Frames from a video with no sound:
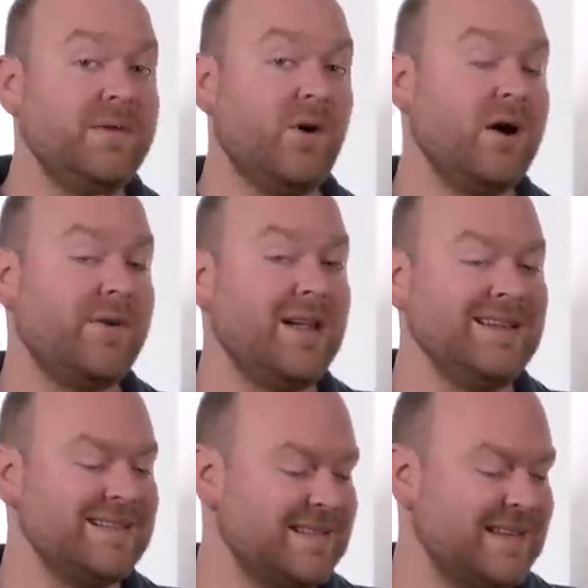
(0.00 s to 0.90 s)

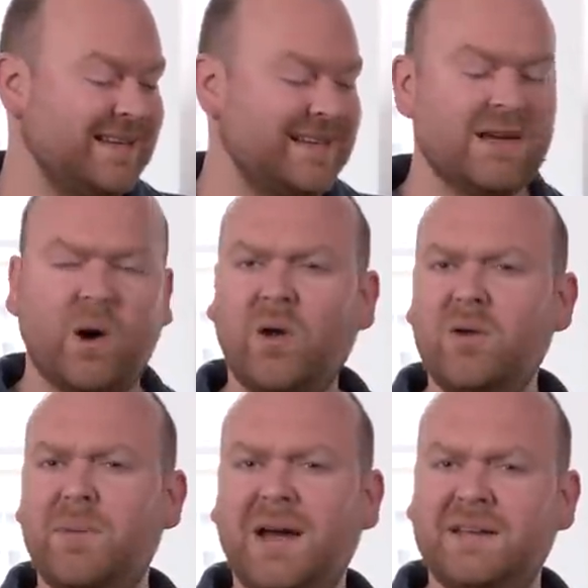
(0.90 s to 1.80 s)
B4FL is designed as a
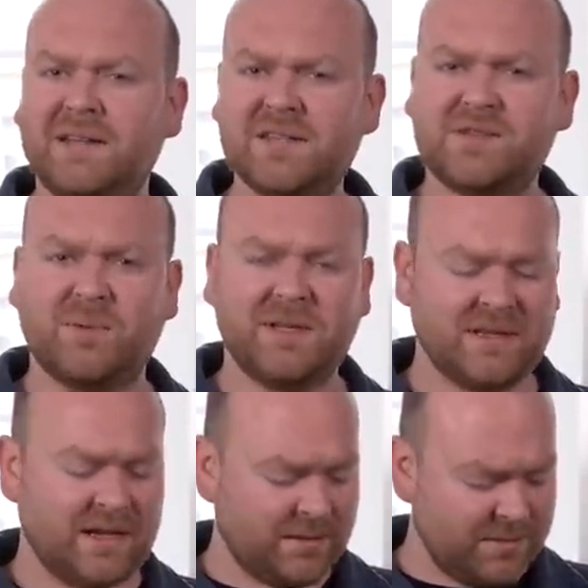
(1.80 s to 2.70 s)
hollow body
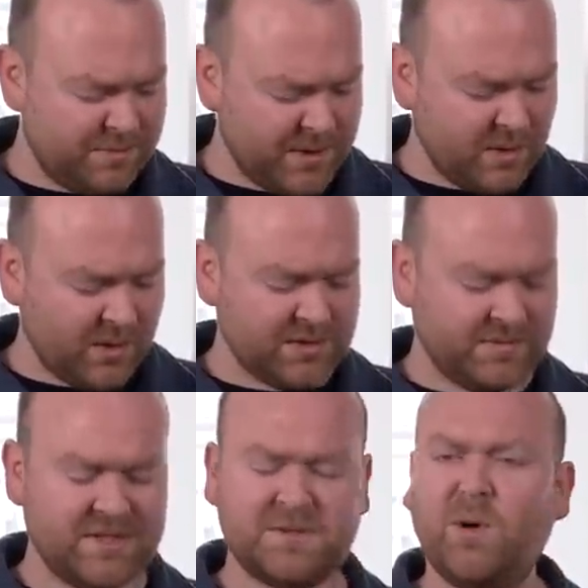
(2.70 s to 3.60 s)
instrument, and because
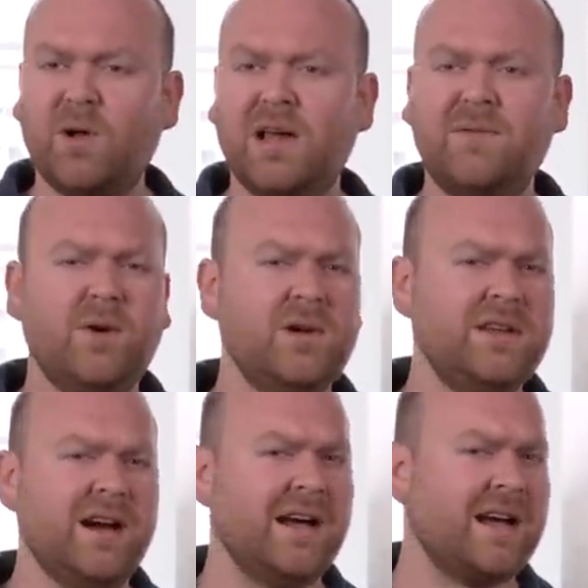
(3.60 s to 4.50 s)
of the small F-hole
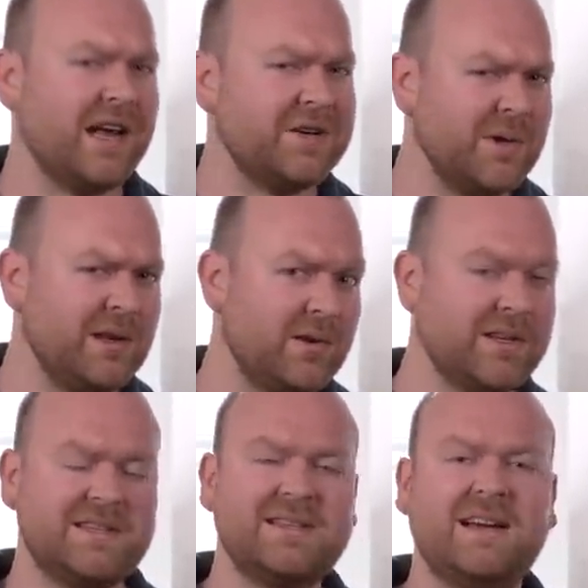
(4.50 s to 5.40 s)
here I can't really look
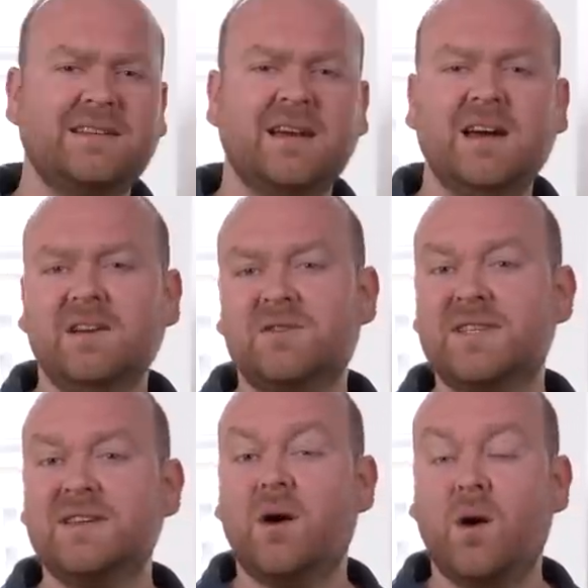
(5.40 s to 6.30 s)
inside to
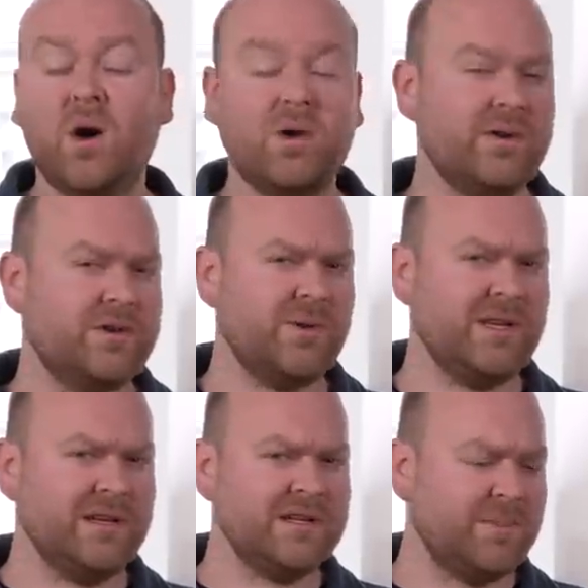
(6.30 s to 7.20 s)
see how hollow it
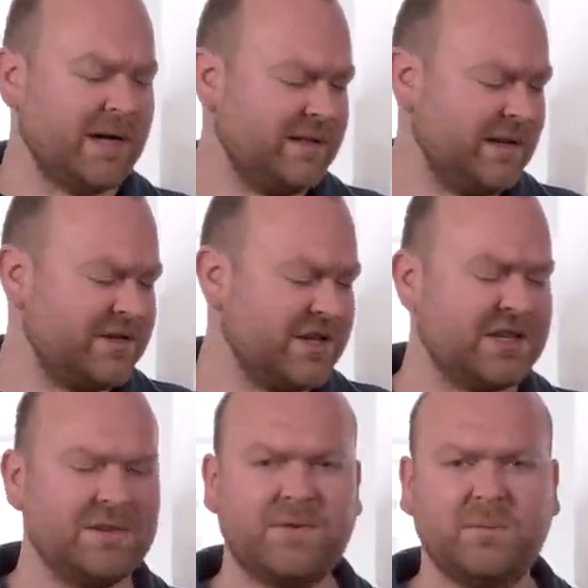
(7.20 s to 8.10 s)
really is, but
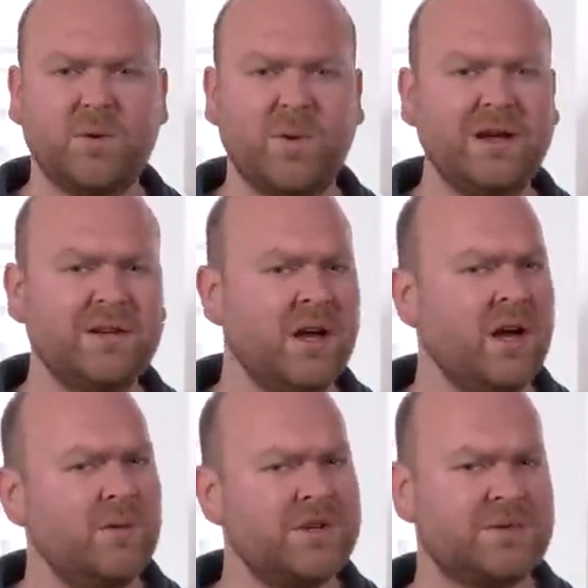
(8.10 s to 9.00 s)
judging from the weight,
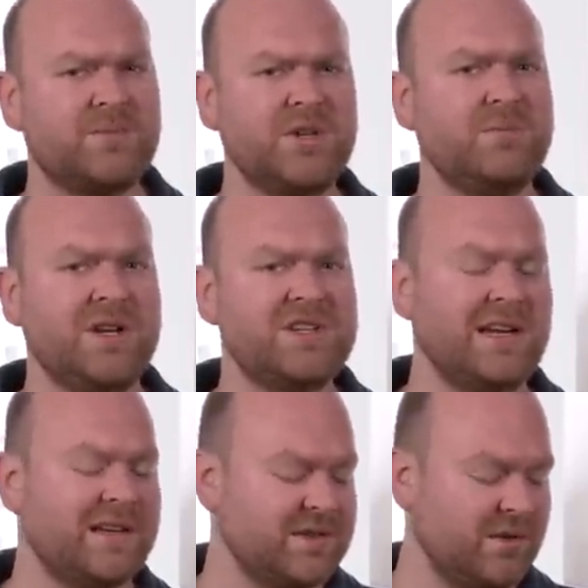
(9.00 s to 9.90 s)
which is pretty much
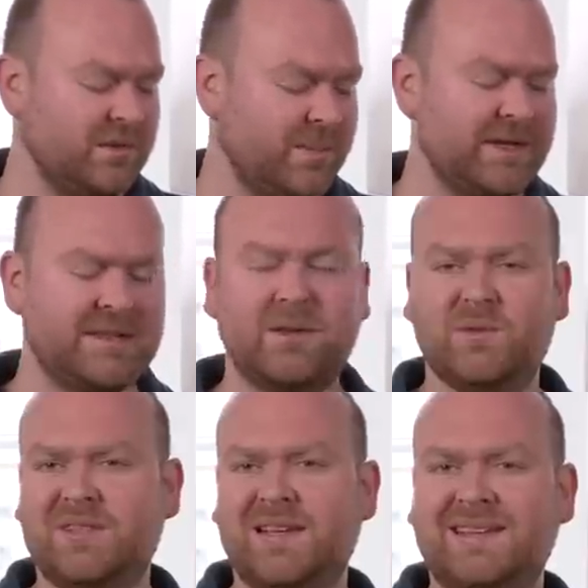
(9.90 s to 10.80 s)
like a solid bass, I
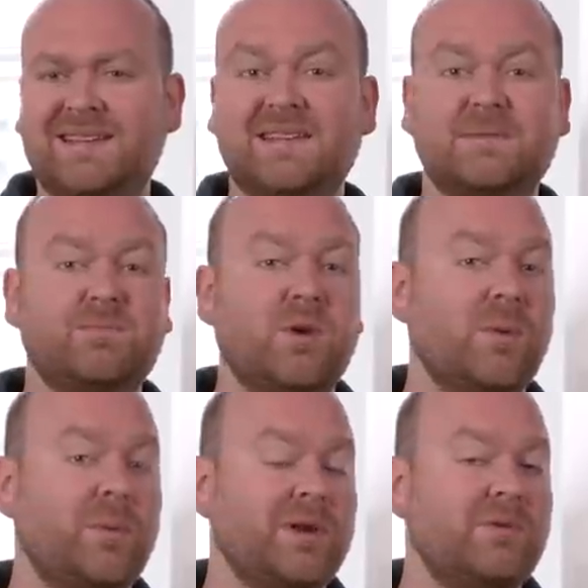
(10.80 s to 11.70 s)
would say this is
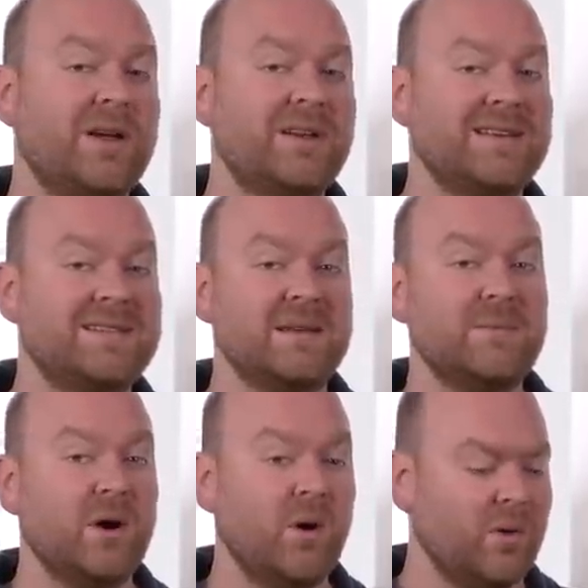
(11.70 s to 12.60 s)
probably rather a
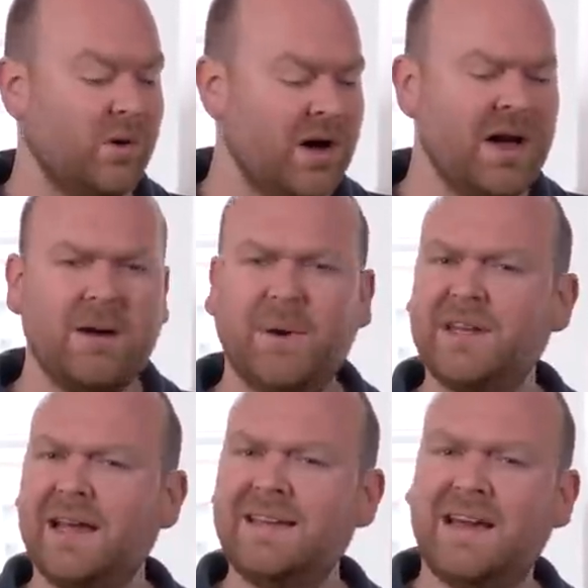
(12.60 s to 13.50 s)
semi-hollow.
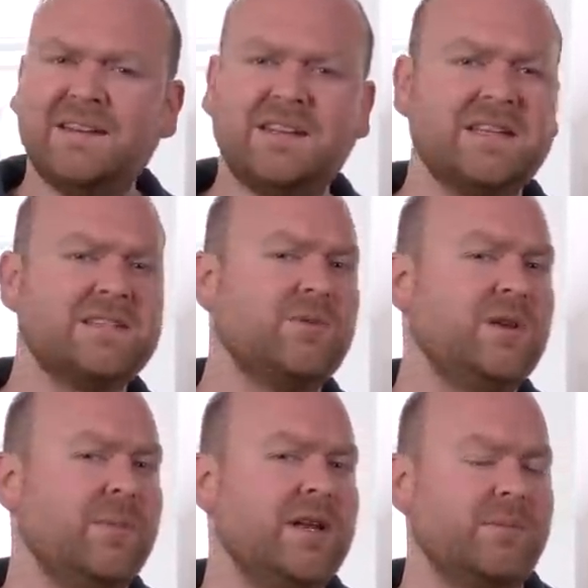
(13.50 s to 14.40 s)
But at the end it doesn't
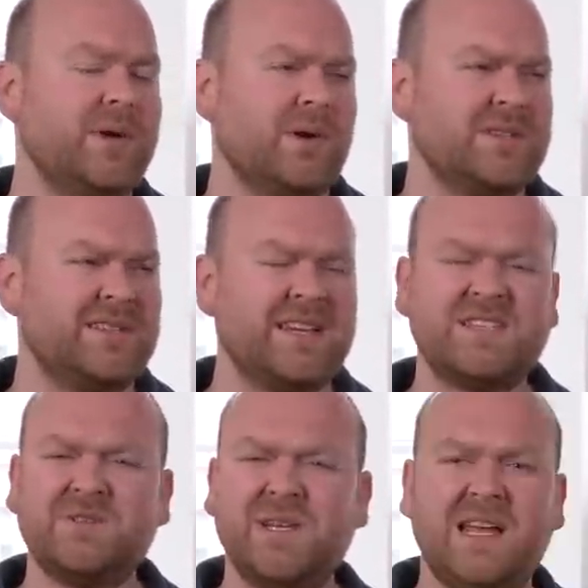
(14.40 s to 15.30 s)
really matter because it
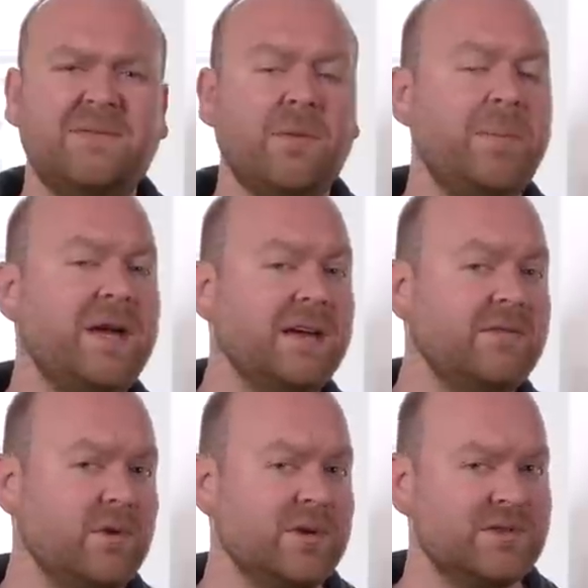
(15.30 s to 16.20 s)
doesn't really have a big
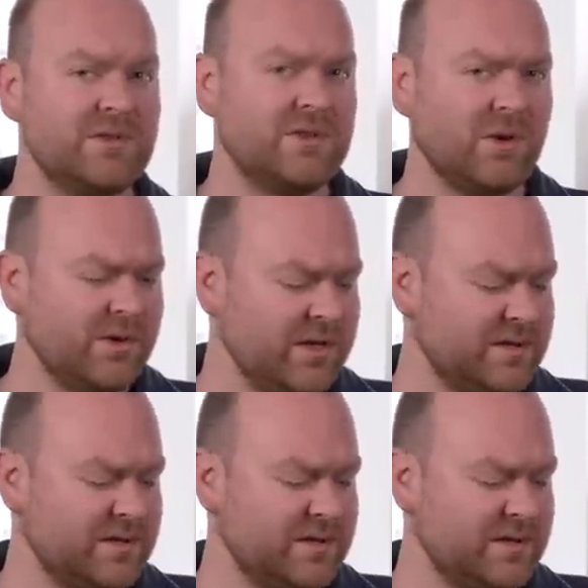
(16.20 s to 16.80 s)
influence on the tone.